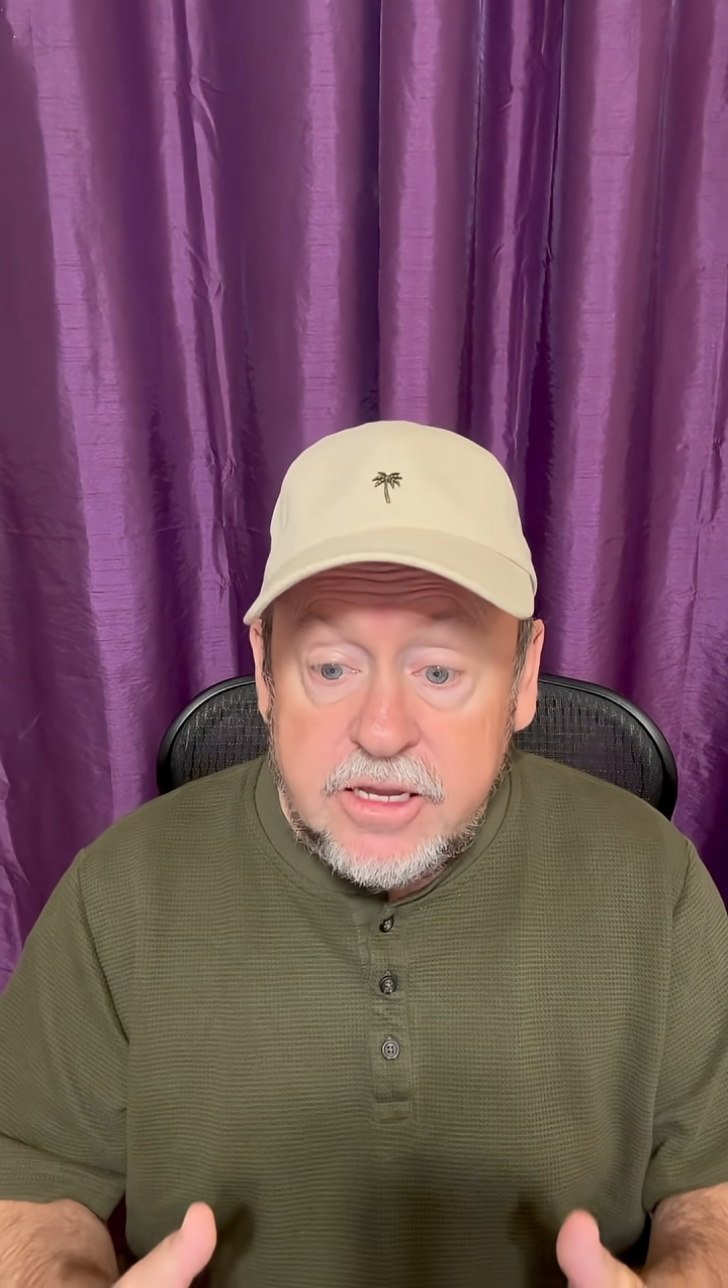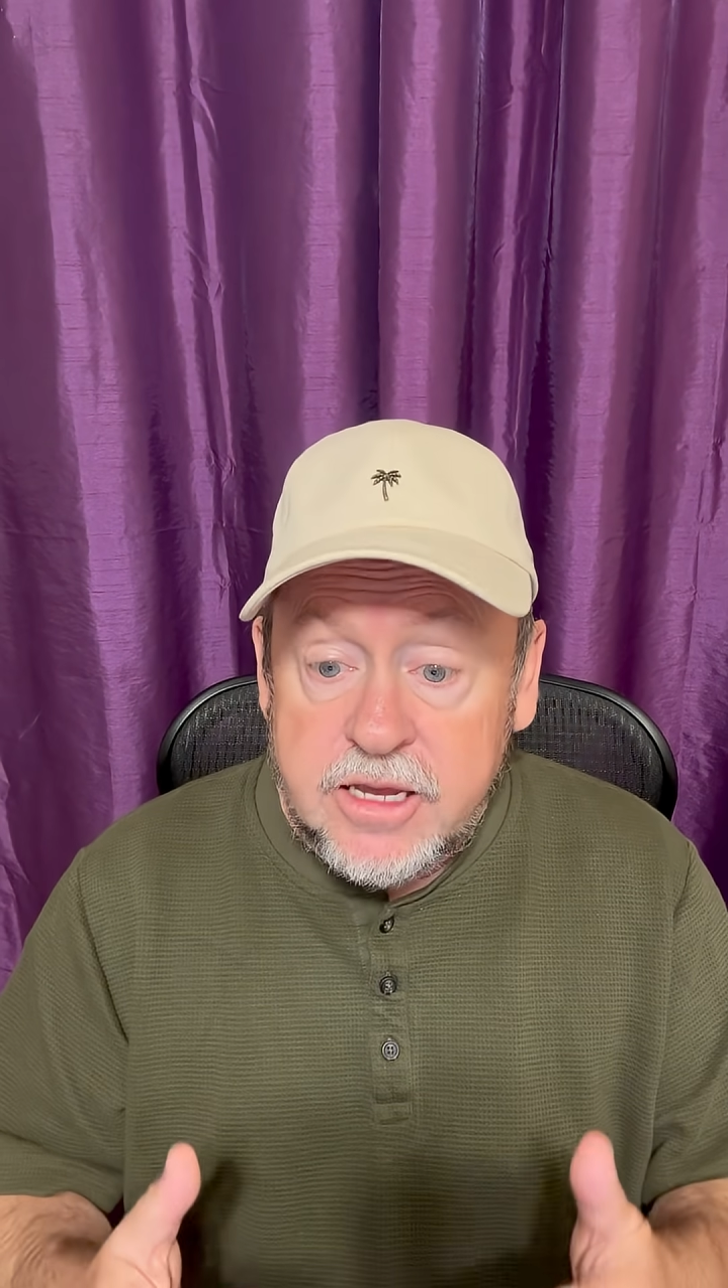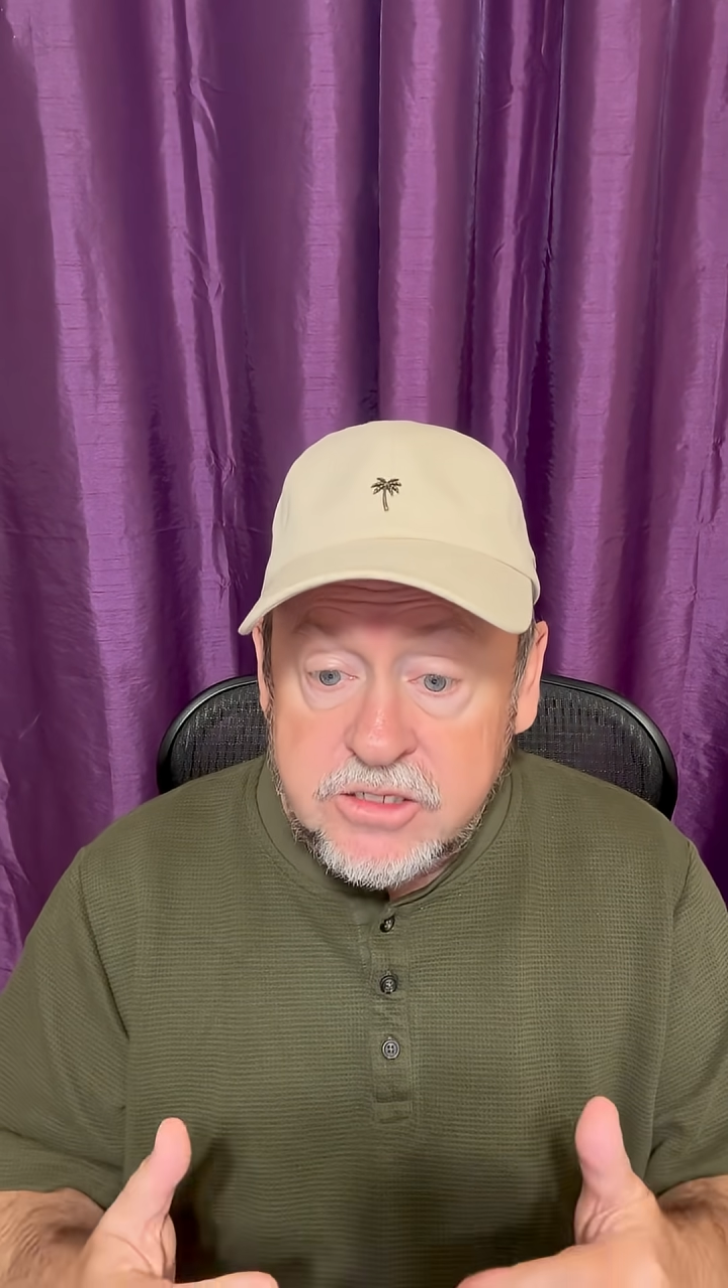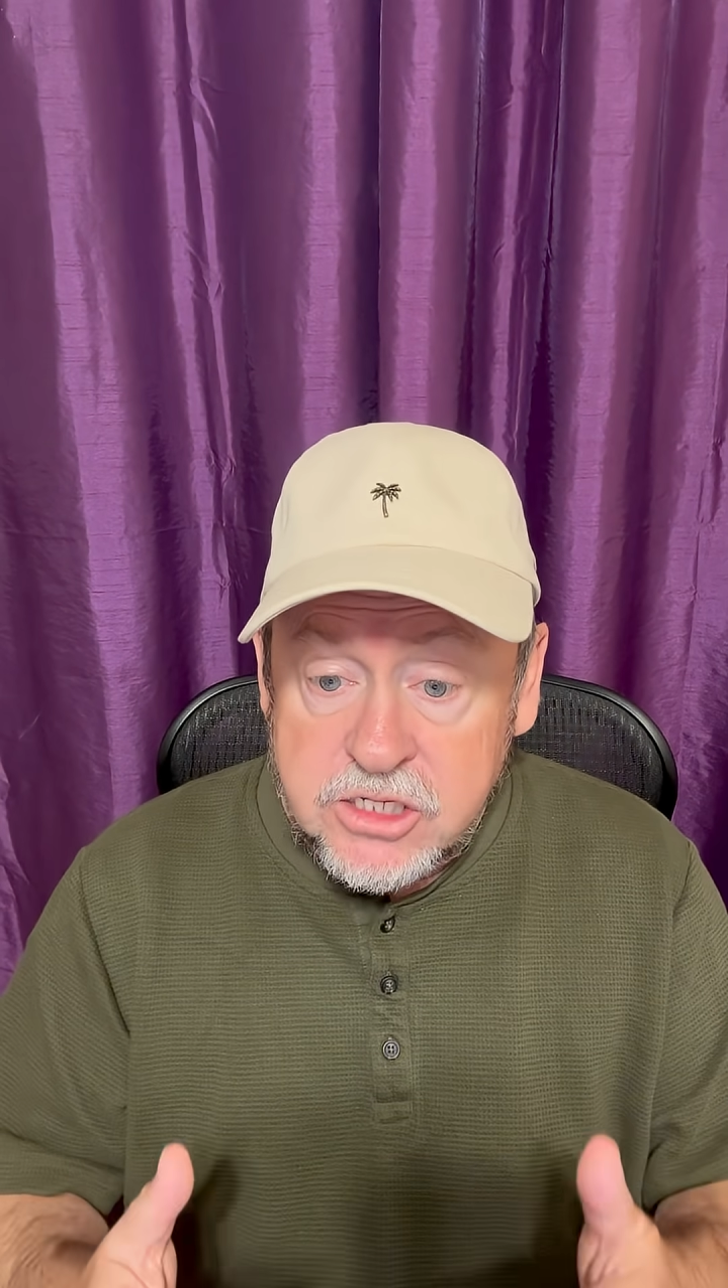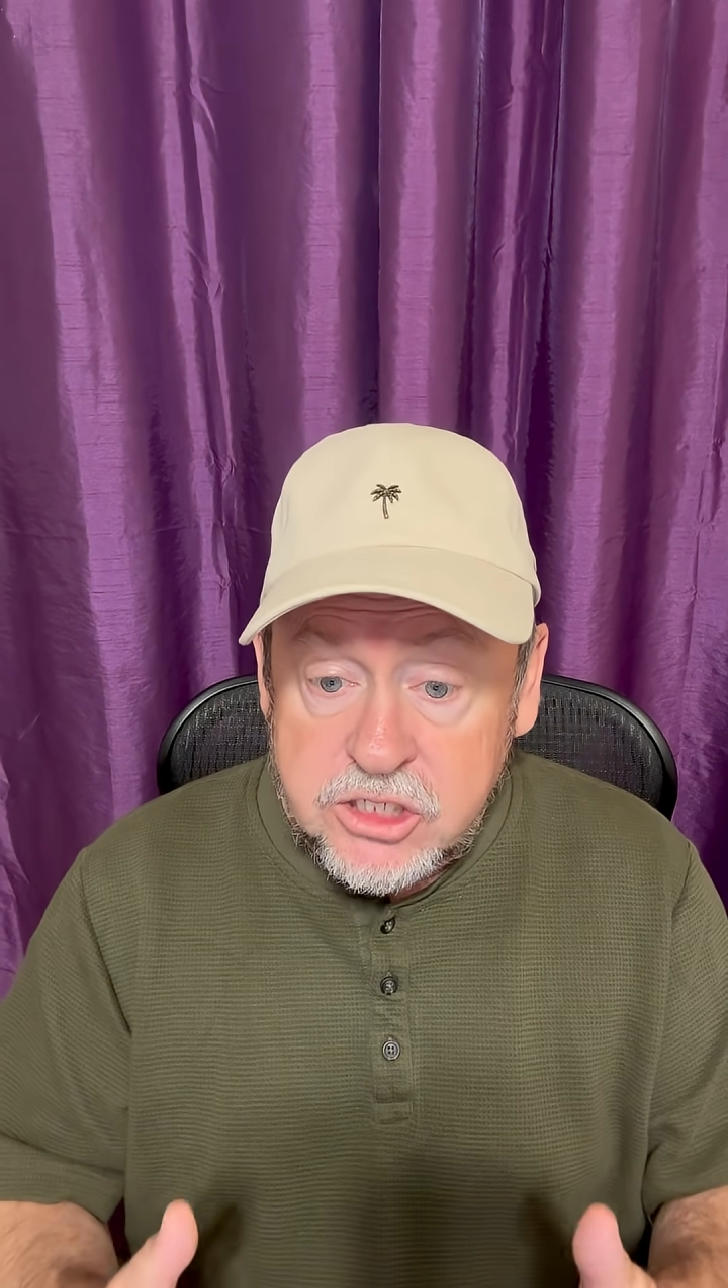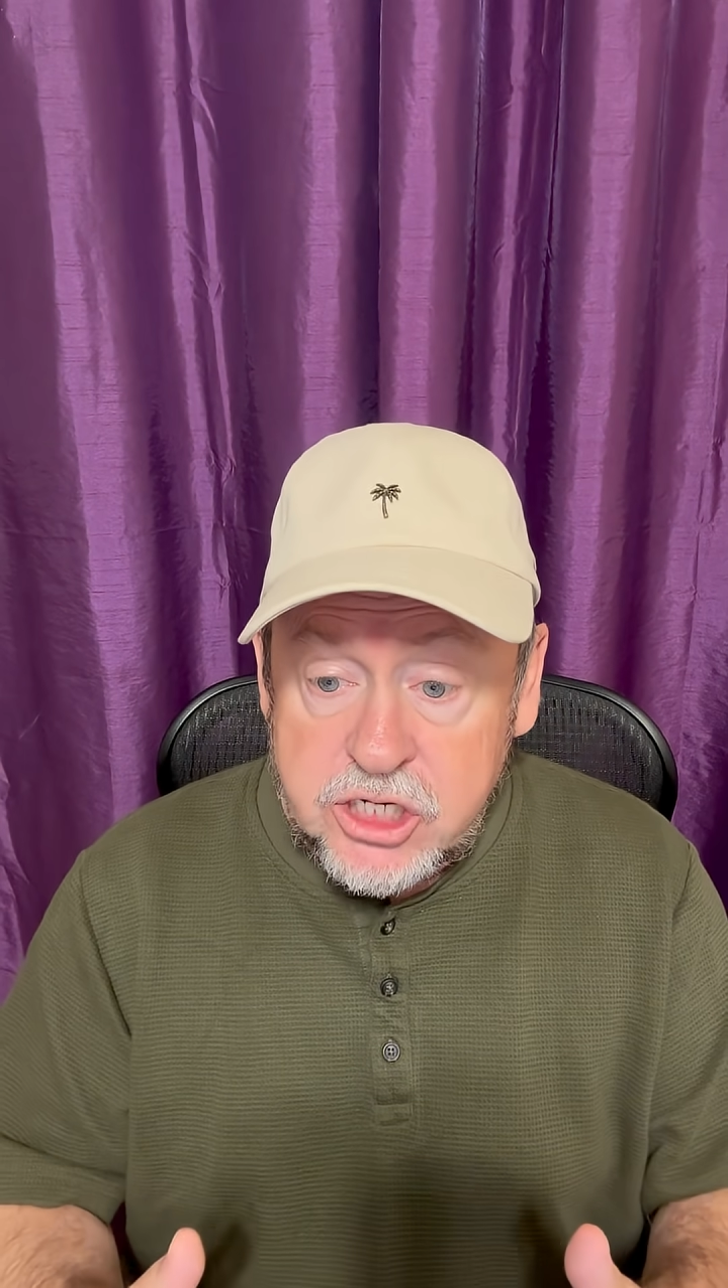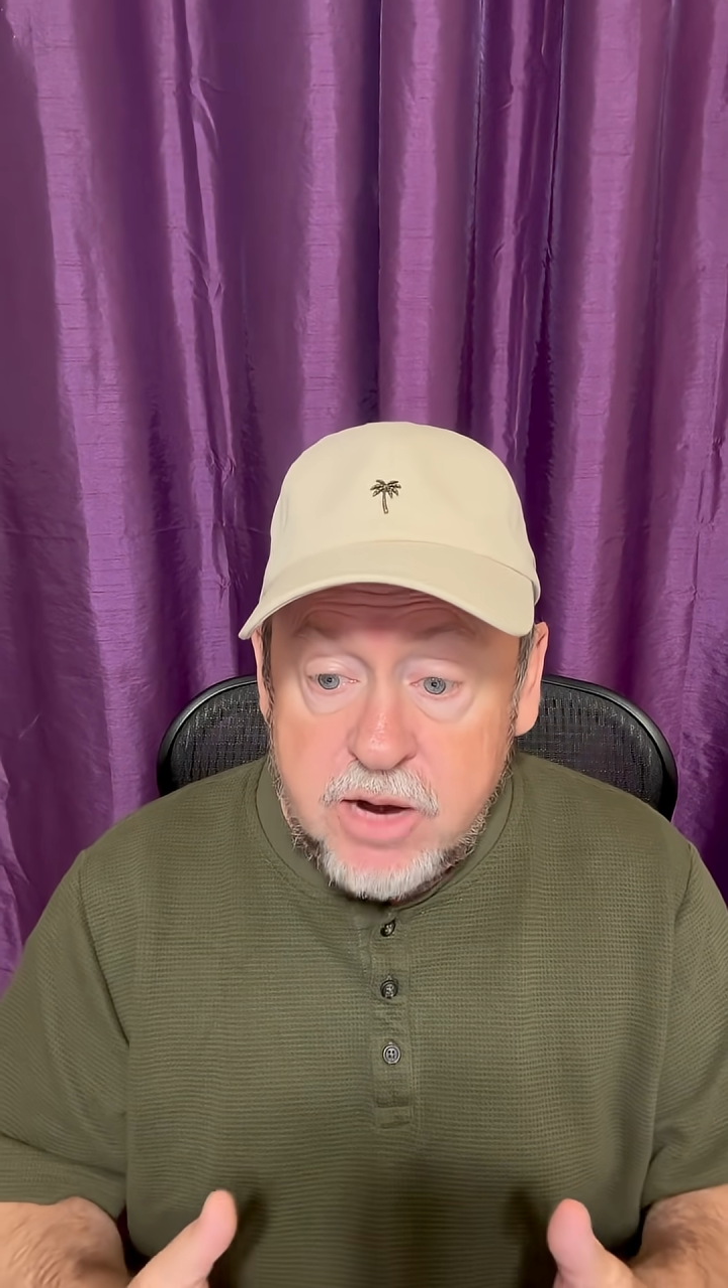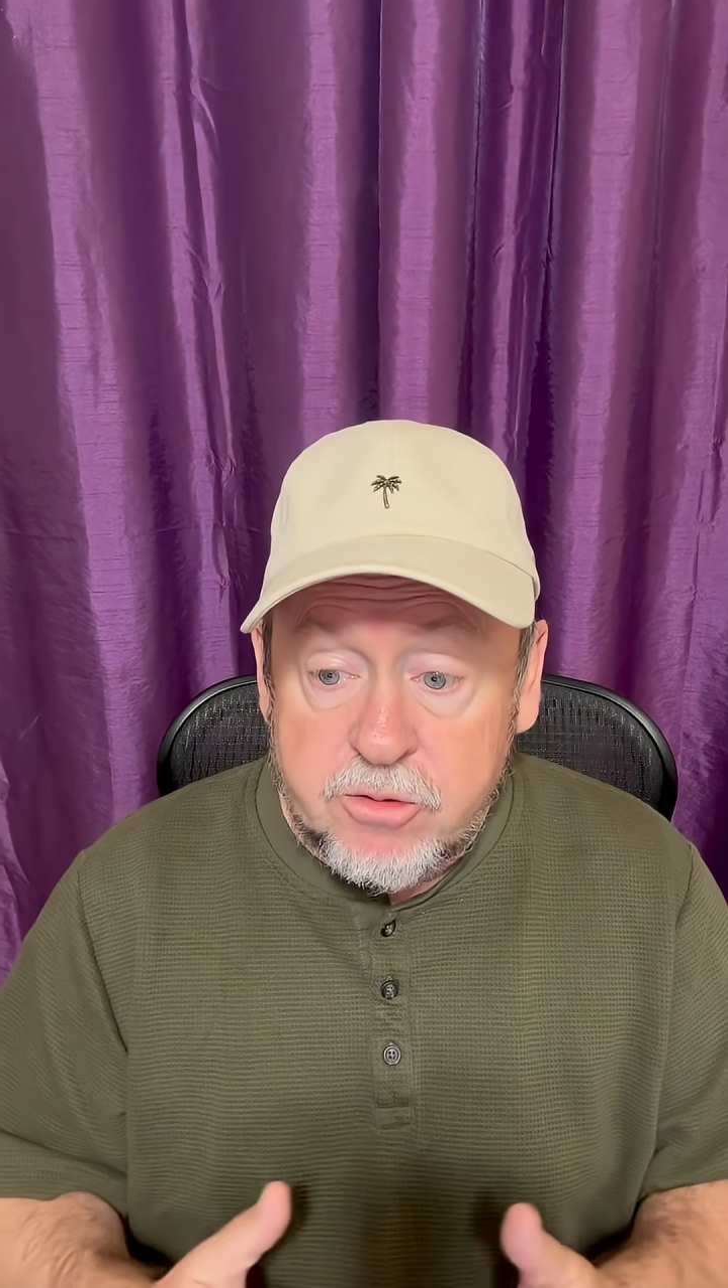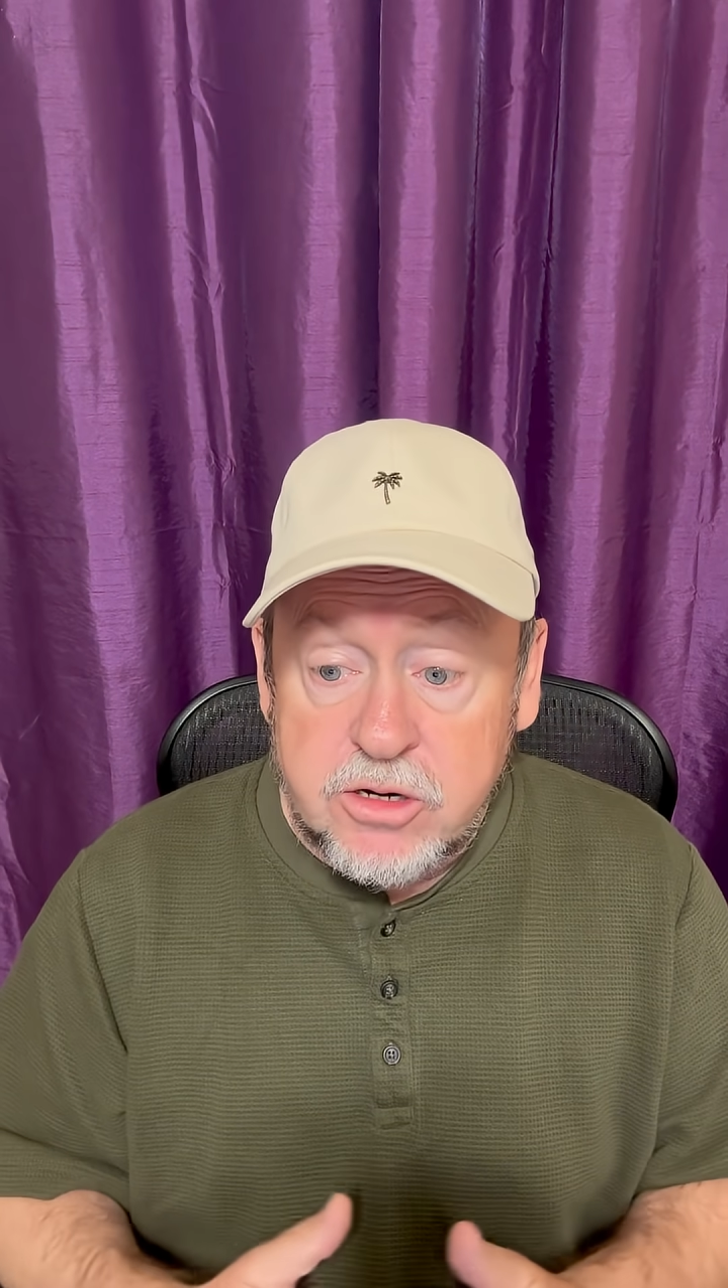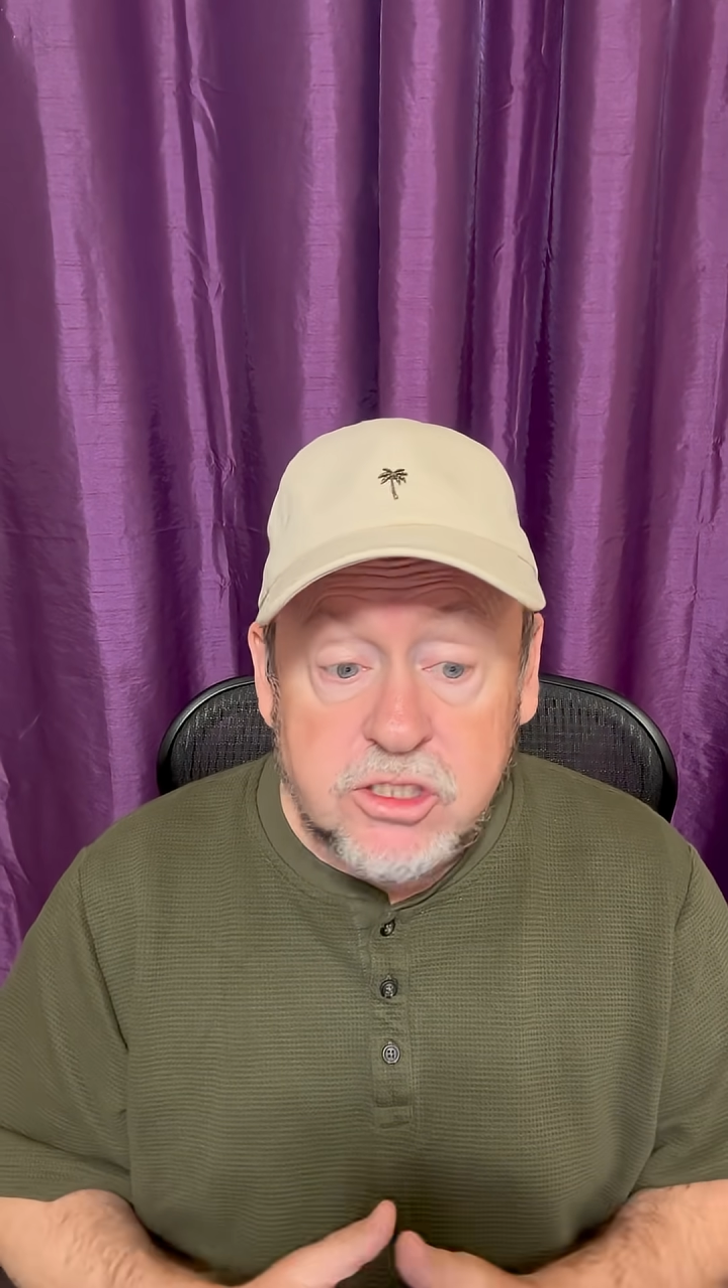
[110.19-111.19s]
is his shepherd,